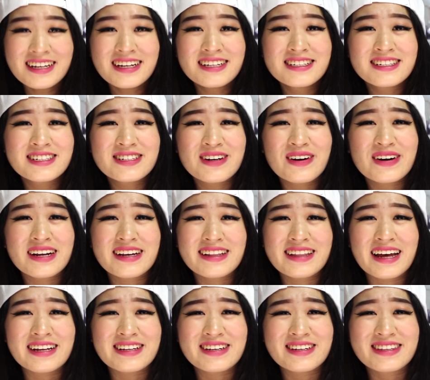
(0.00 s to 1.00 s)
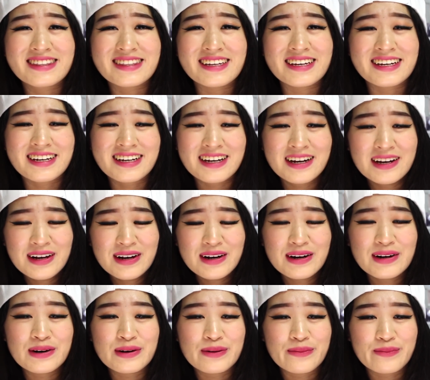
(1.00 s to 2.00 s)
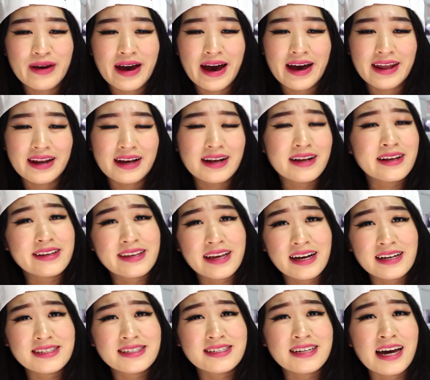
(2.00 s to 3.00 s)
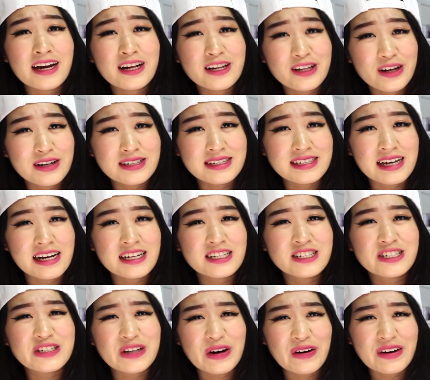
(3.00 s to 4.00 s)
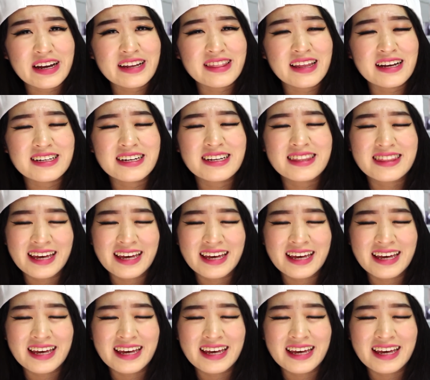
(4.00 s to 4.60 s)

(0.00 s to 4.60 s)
It's shorter than you think. Oh man, yes, yeah, stand closer. It's shorter than you